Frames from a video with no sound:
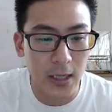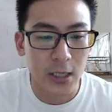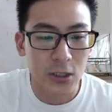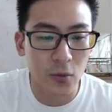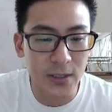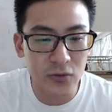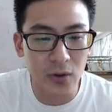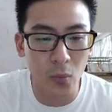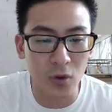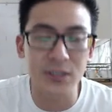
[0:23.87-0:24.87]
So BizRate
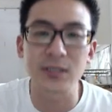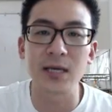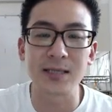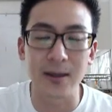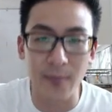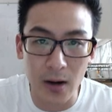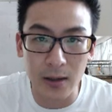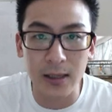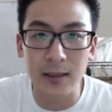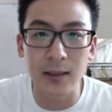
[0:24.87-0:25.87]
Rewards is, is an
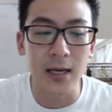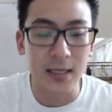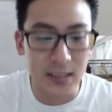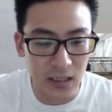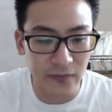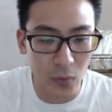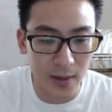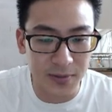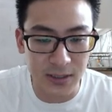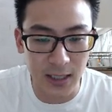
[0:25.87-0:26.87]
American survey
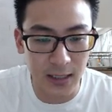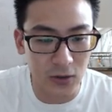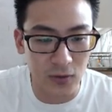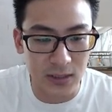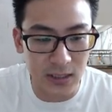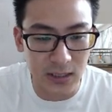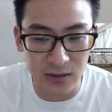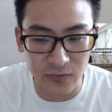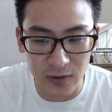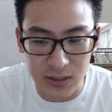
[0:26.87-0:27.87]
website. You can see here
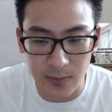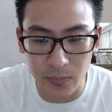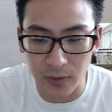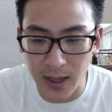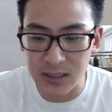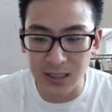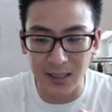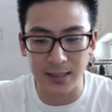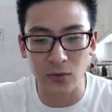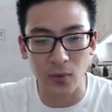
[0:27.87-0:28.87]
it's very simple, nice,
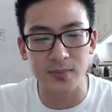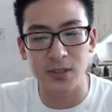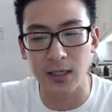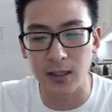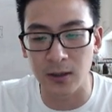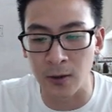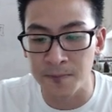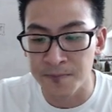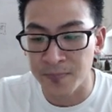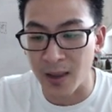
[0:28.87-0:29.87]
clean website here,
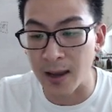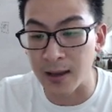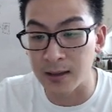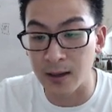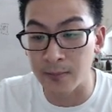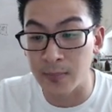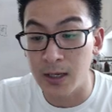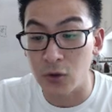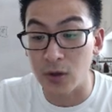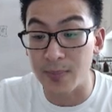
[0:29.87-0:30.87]
and um, Um,
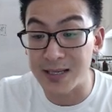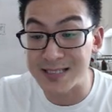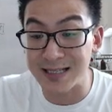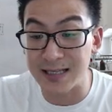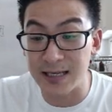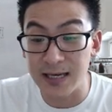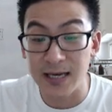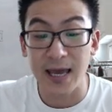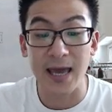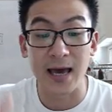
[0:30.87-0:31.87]
you can basically
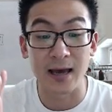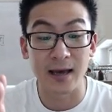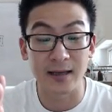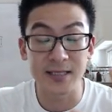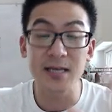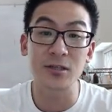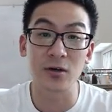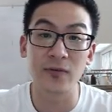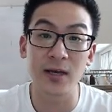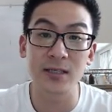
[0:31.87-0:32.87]
uh, take
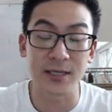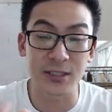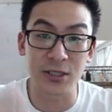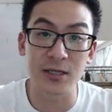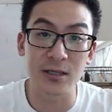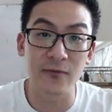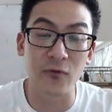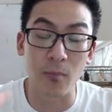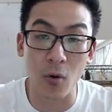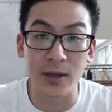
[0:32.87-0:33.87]
surveys, exchange them for
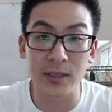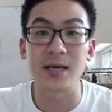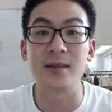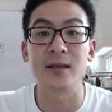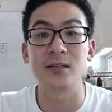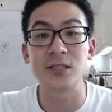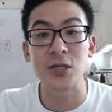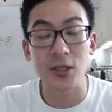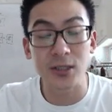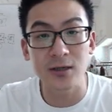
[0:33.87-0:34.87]
points, and then ch
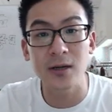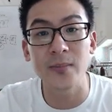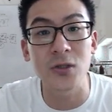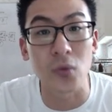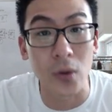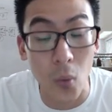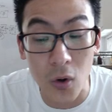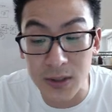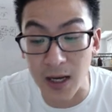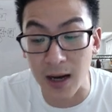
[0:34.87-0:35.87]
turn them into
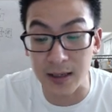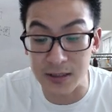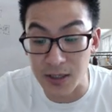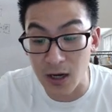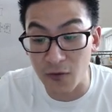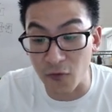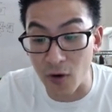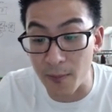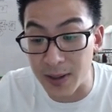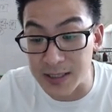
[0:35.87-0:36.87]
reward cards
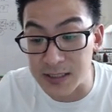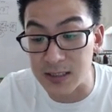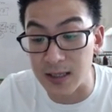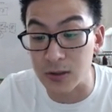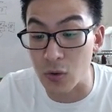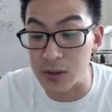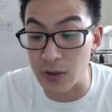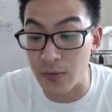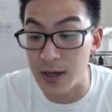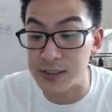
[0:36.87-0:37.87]
from places like Toys
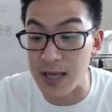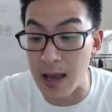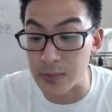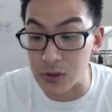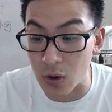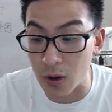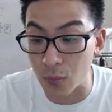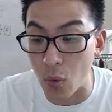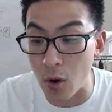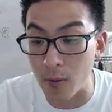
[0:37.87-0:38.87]
R Us, Amazon,
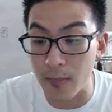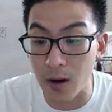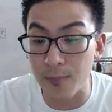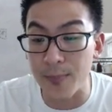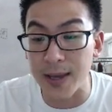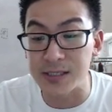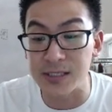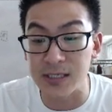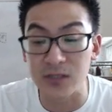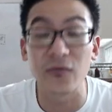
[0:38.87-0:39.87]
Walmart,
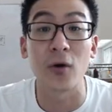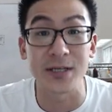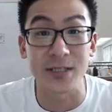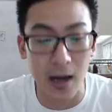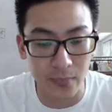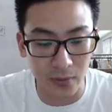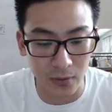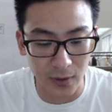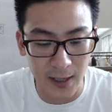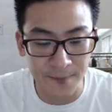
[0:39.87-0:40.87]
Macy's, for example,
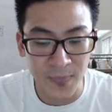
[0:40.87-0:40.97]
okay?